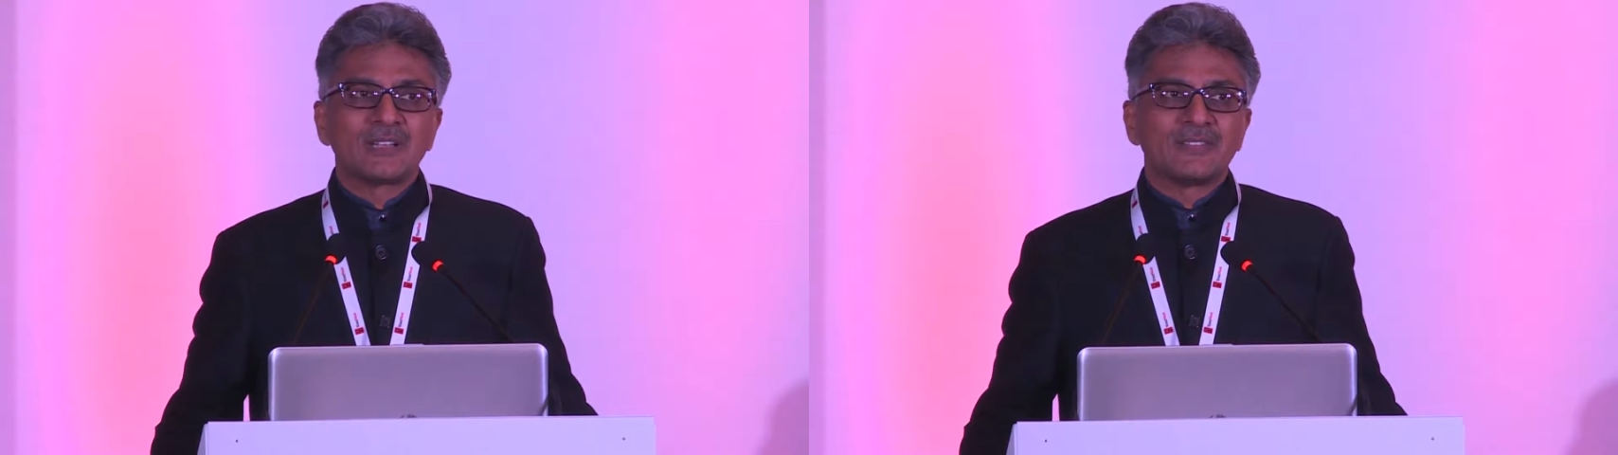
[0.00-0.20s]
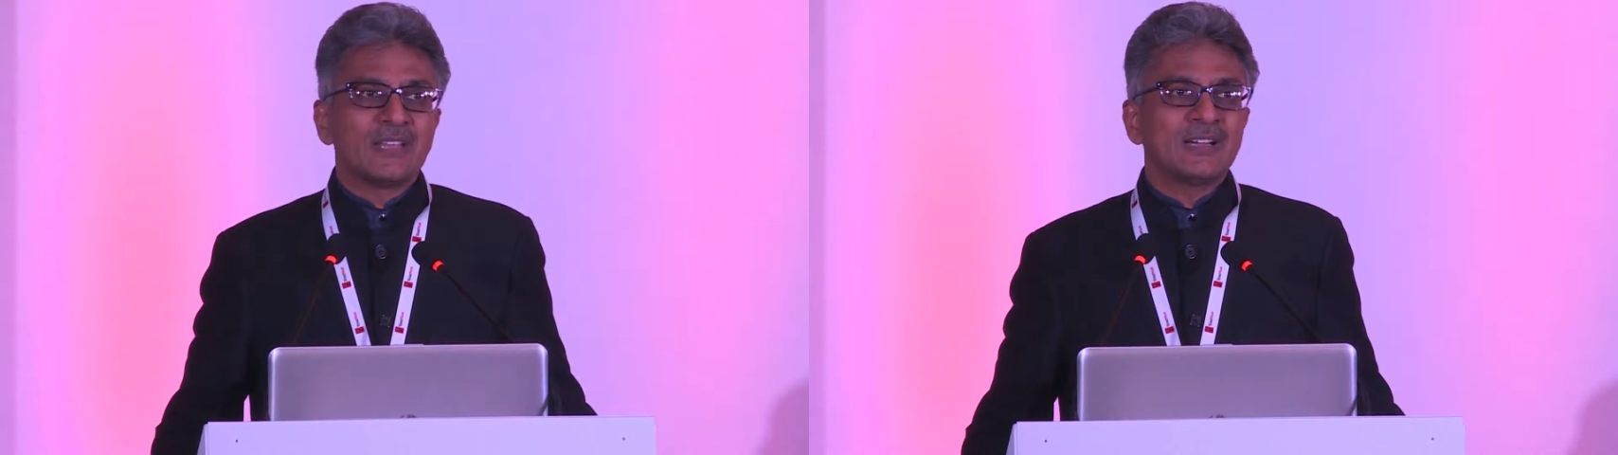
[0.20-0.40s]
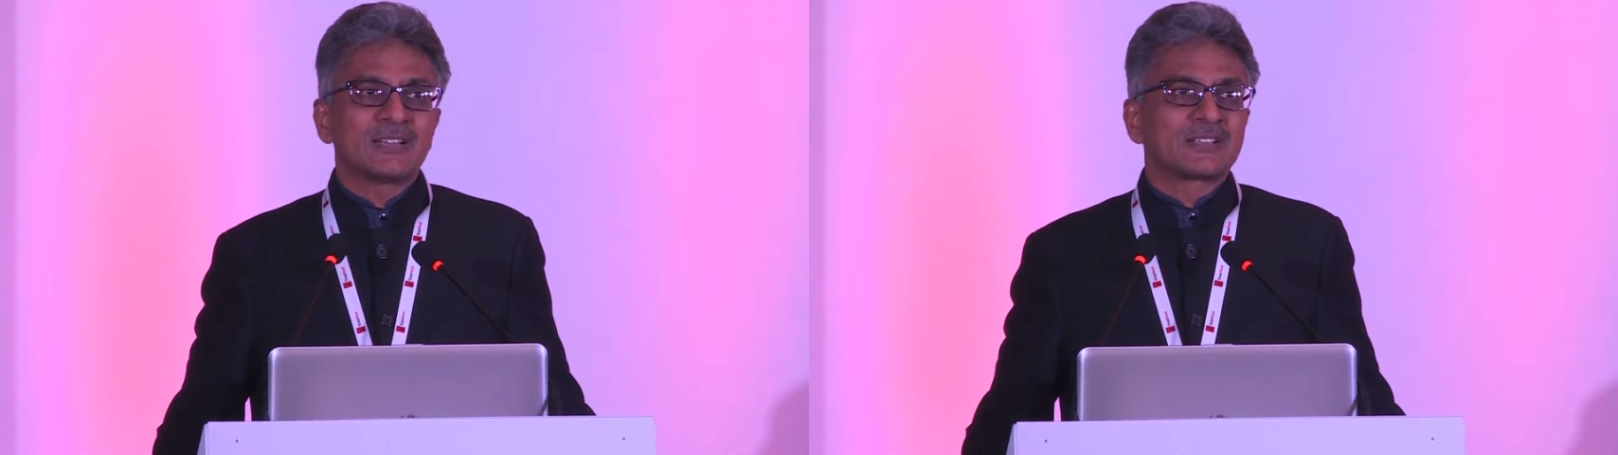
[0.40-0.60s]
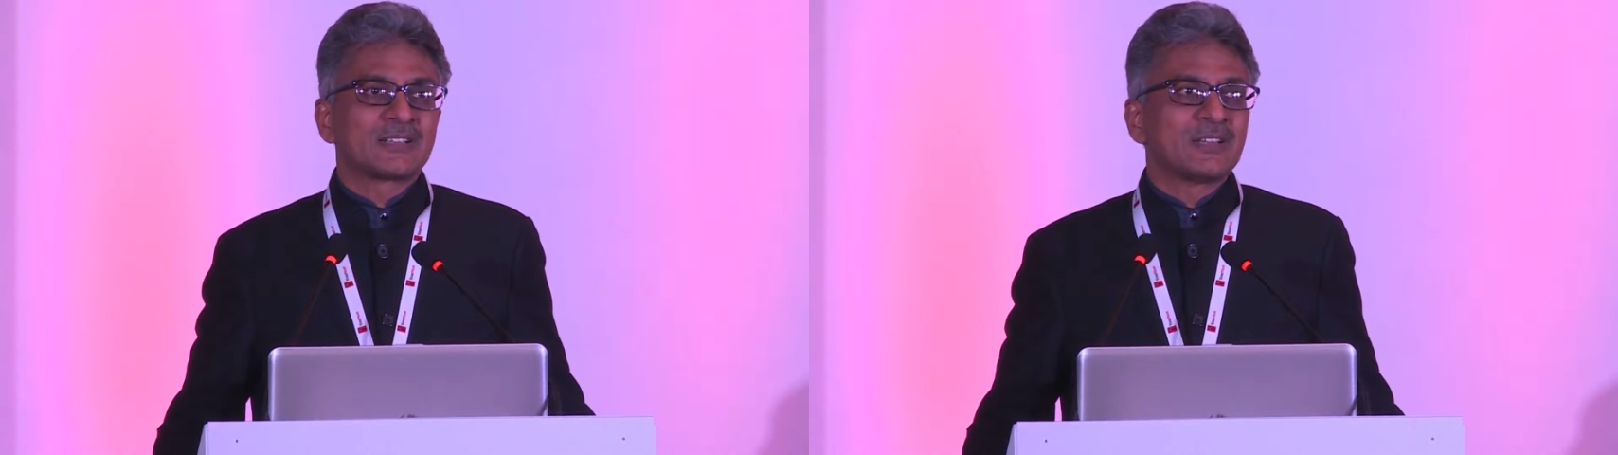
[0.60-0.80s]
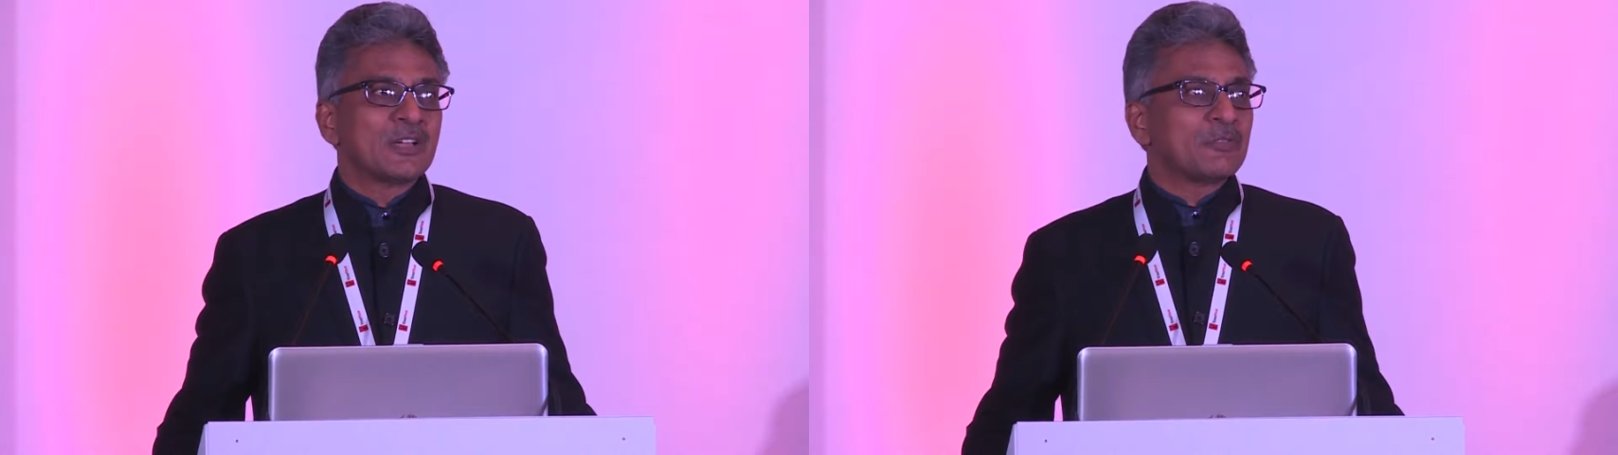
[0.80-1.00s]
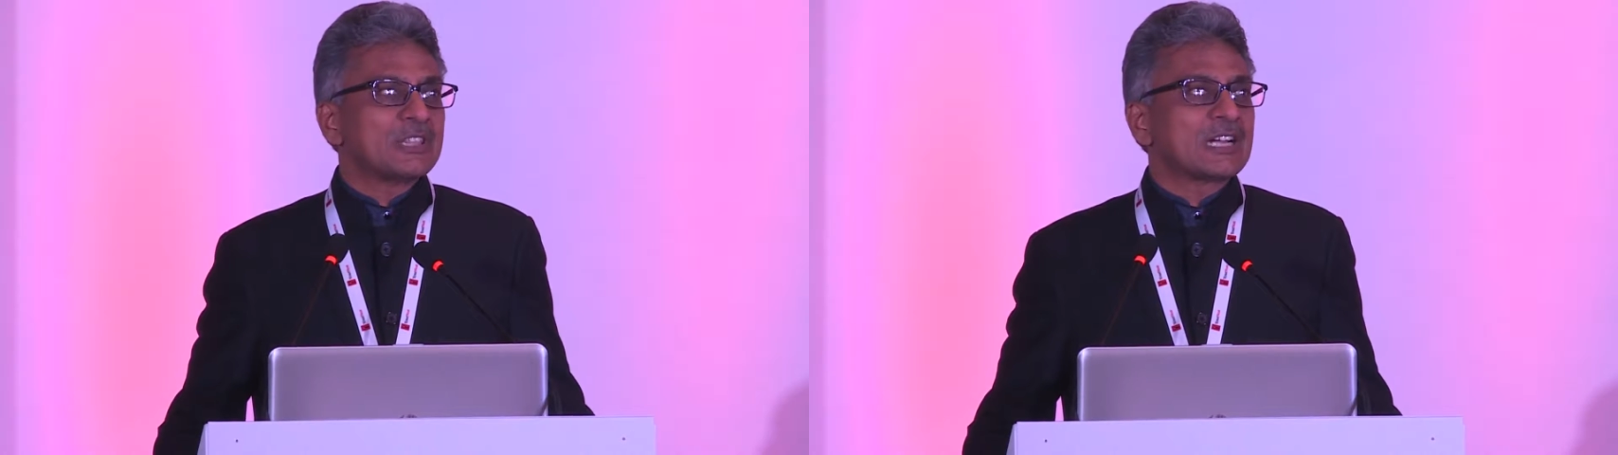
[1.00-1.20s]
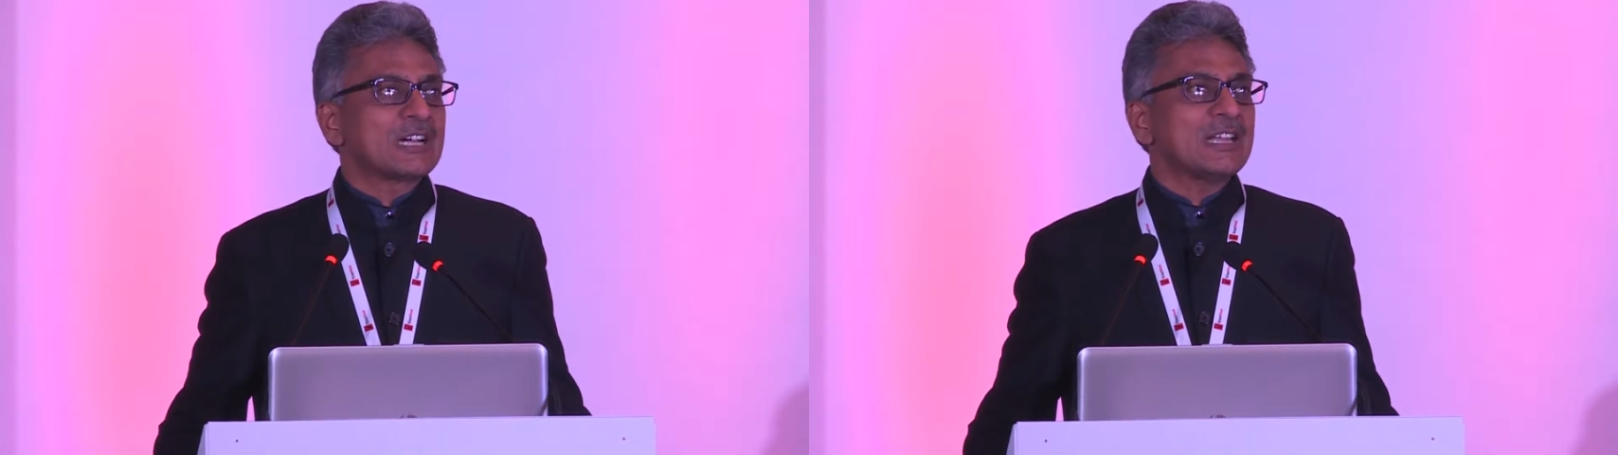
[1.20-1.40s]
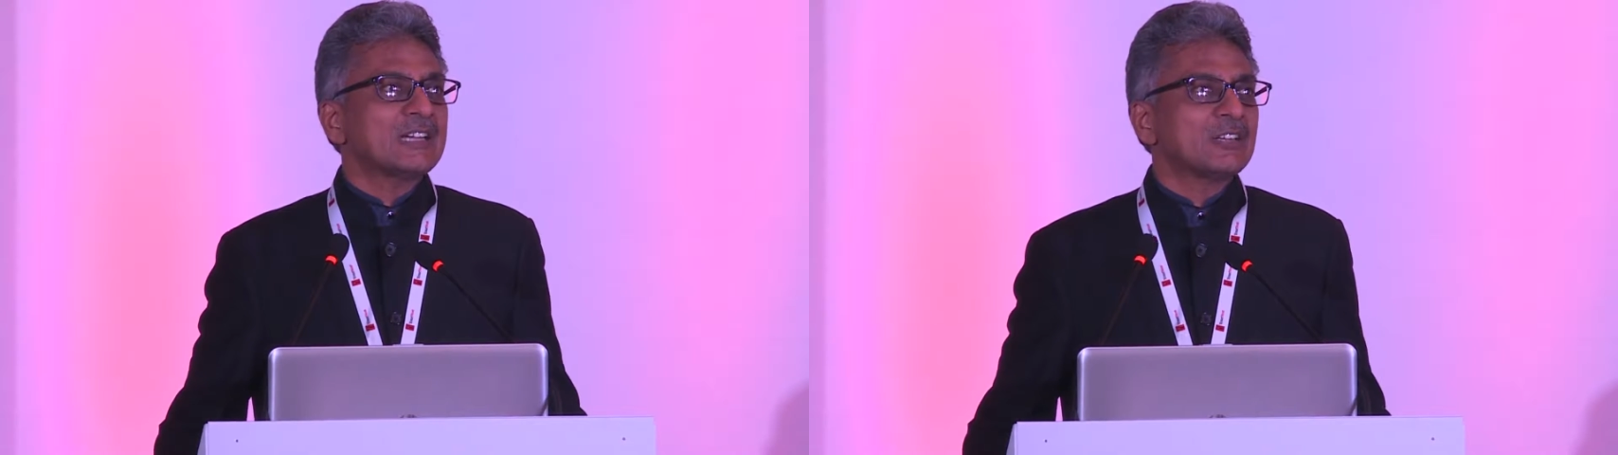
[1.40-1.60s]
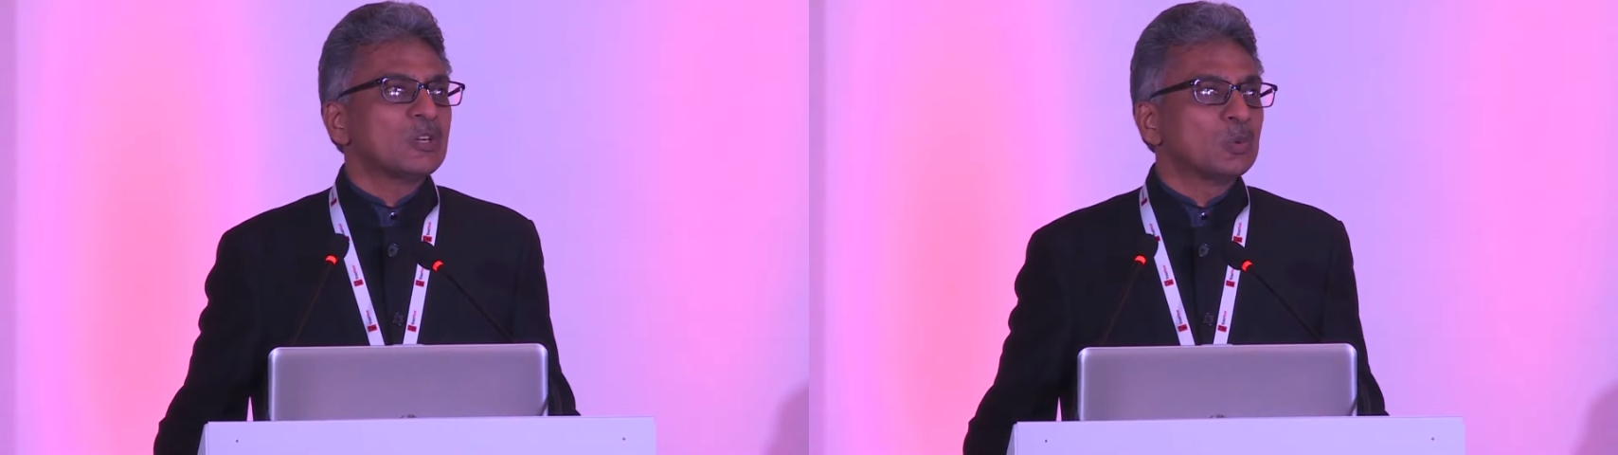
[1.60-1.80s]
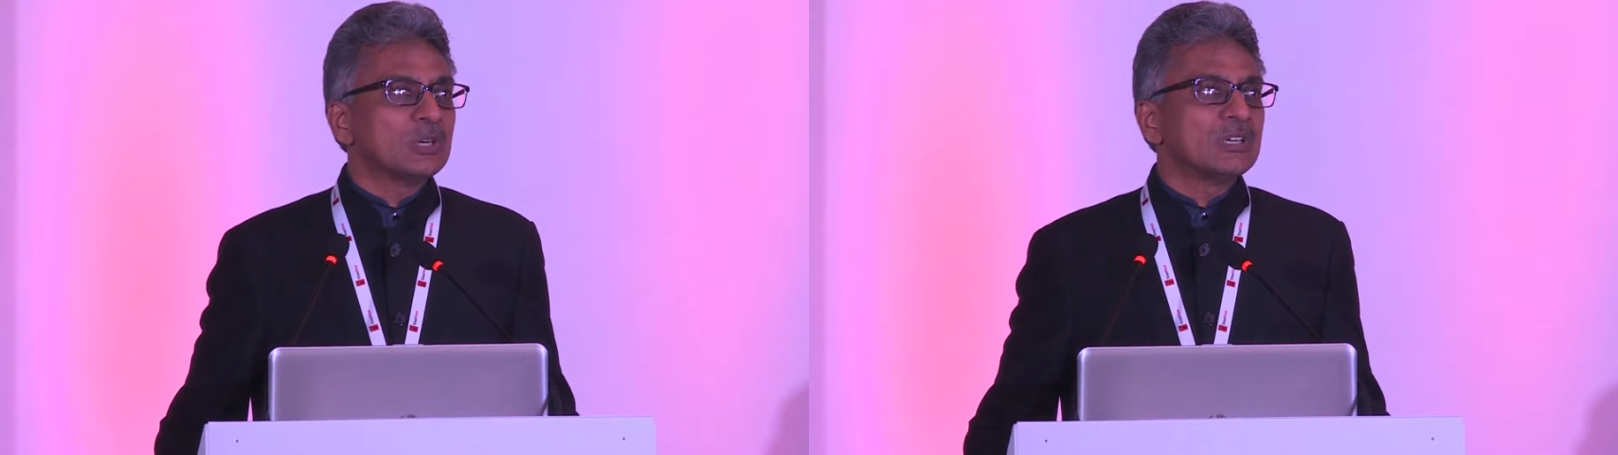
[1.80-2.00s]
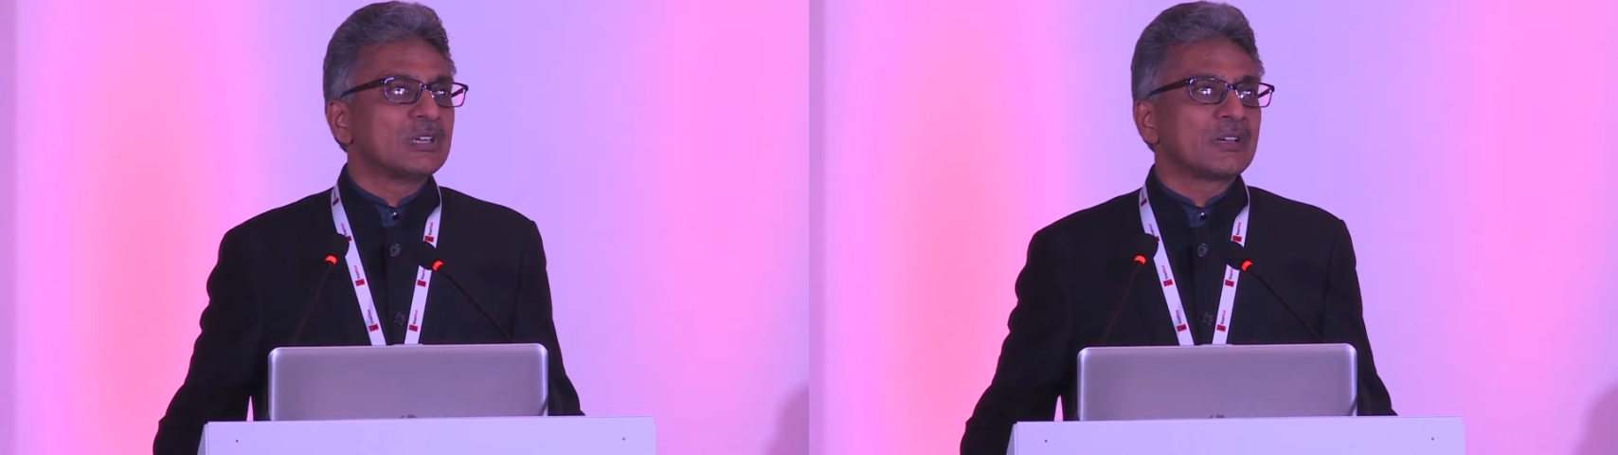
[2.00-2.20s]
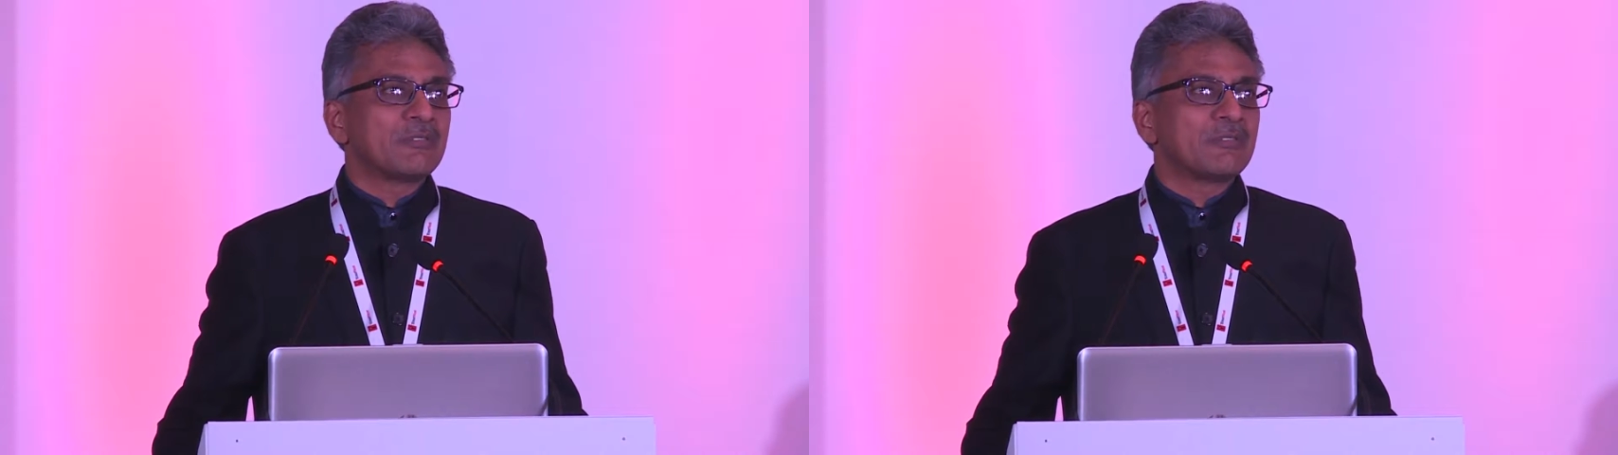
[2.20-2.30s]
that with the connected world,